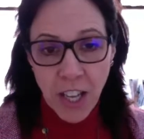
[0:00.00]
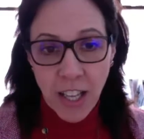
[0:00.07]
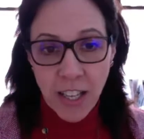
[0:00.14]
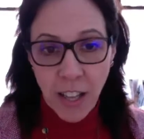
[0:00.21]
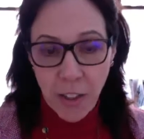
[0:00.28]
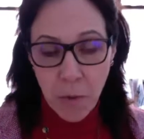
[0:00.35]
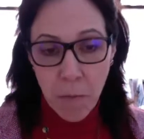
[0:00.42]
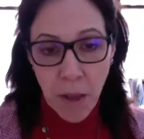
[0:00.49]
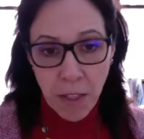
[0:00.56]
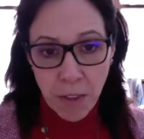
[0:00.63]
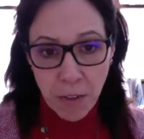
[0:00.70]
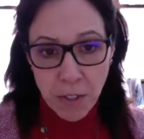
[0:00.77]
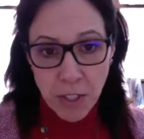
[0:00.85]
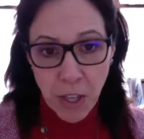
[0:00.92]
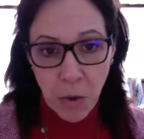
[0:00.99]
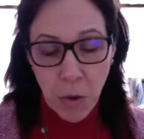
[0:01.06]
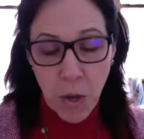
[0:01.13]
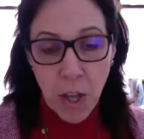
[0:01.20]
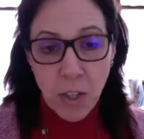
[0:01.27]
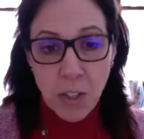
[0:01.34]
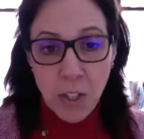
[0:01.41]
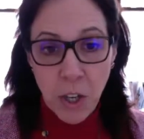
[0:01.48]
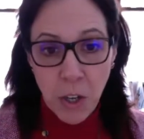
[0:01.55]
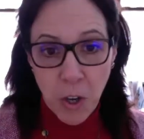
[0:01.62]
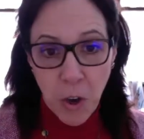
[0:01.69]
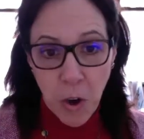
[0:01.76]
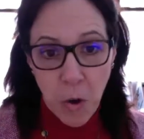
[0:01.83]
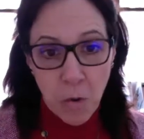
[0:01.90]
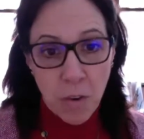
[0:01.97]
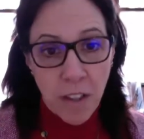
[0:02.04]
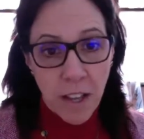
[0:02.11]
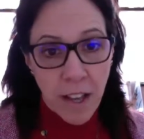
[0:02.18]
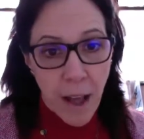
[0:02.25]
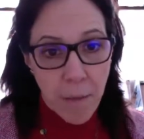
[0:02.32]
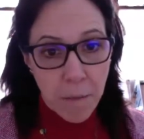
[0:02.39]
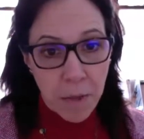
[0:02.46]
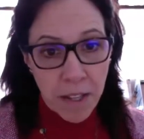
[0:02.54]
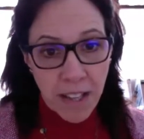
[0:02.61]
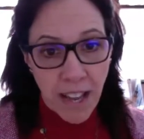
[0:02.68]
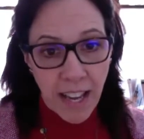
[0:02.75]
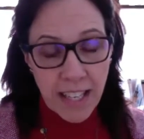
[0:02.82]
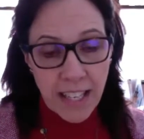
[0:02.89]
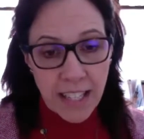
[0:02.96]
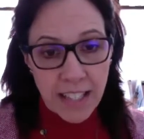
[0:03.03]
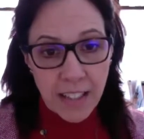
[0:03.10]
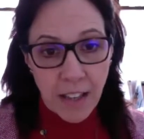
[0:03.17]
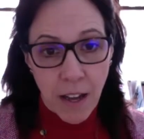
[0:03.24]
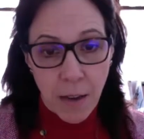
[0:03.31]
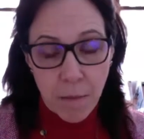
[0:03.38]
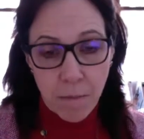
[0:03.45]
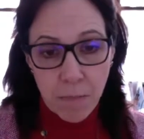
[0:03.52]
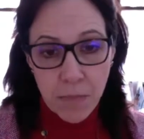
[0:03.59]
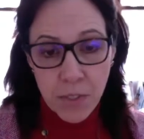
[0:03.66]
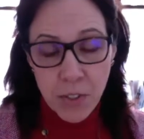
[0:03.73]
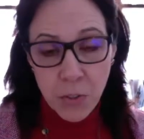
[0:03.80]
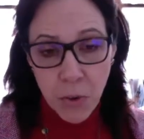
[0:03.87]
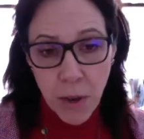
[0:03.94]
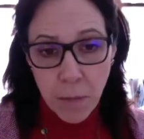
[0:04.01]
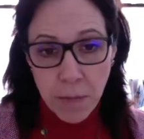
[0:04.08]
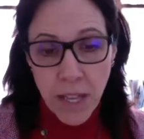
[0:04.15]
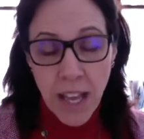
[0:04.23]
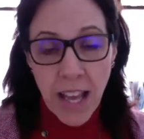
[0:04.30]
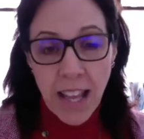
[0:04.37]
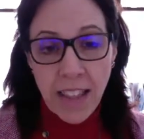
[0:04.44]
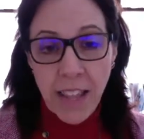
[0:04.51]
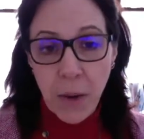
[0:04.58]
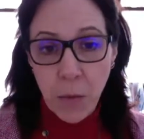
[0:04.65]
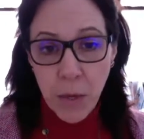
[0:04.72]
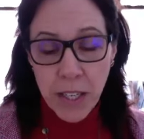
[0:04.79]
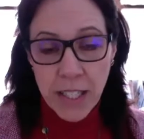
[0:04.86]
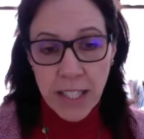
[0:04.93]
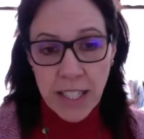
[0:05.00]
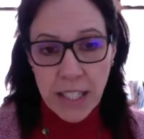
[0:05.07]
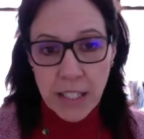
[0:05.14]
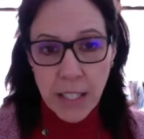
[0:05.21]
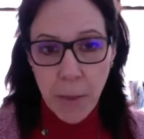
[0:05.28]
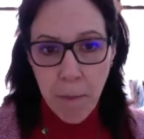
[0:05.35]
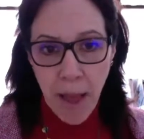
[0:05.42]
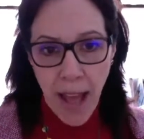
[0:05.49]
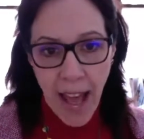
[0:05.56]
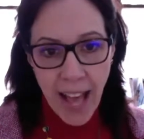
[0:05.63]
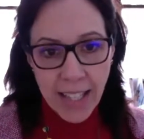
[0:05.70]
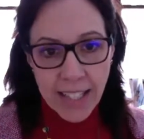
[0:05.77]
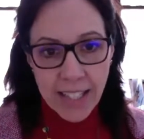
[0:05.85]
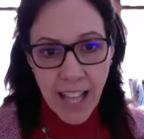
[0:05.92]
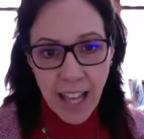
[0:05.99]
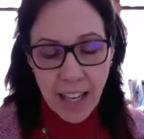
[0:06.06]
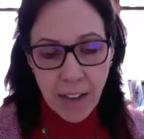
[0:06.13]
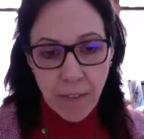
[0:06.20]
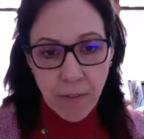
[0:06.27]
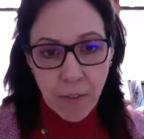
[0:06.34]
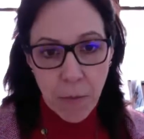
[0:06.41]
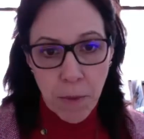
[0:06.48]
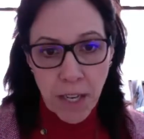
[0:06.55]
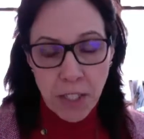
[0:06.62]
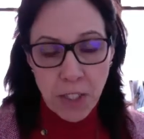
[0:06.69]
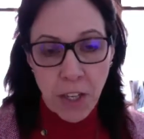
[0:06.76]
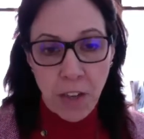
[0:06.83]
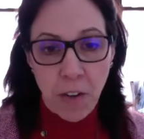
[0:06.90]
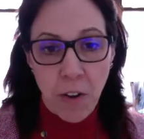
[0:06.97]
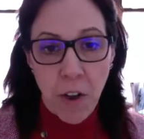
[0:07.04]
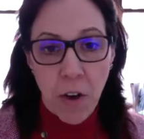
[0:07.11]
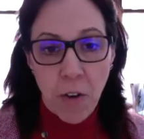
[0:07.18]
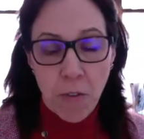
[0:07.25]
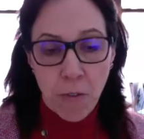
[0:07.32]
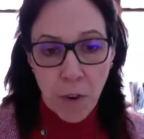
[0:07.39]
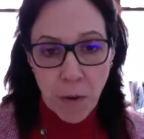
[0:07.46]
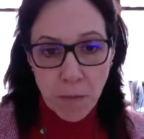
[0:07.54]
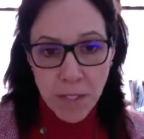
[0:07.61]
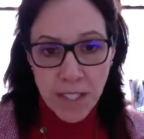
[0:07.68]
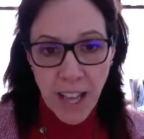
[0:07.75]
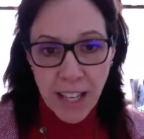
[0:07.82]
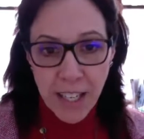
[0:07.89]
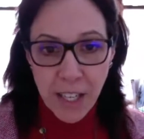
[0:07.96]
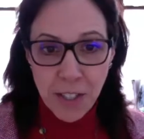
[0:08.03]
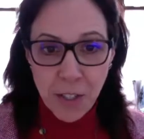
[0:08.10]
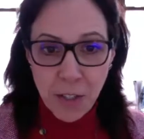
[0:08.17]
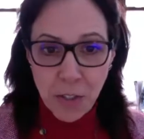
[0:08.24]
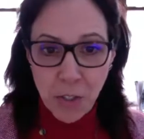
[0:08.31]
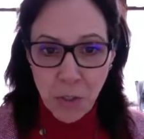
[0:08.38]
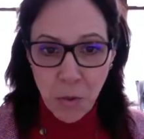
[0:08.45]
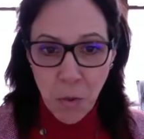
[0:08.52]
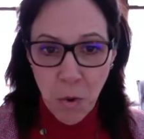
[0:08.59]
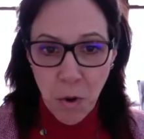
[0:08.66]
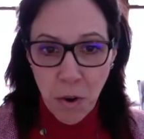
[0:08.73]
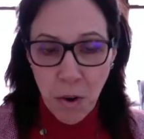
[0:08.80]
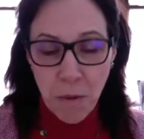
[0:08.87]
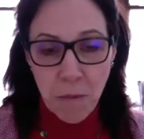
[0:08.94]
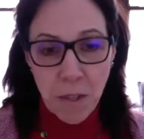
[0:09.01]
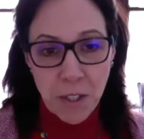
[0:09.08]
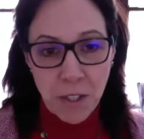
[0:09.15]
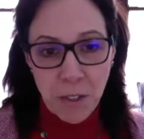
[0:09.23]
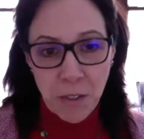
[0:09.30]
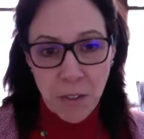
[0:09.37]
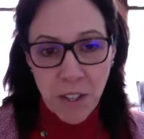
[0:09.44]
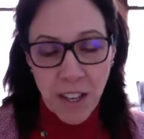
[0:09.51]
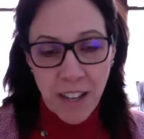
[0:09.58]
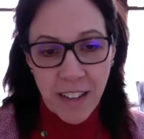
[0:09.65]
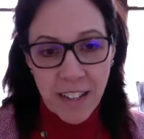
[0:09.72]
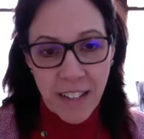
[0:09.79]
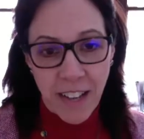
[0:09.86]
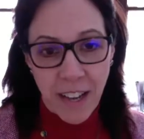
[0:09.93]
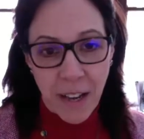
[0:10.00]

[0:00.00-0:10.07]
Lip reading: another month or so to code the complicated script that we need to pass that information from Skynet to Quorum to the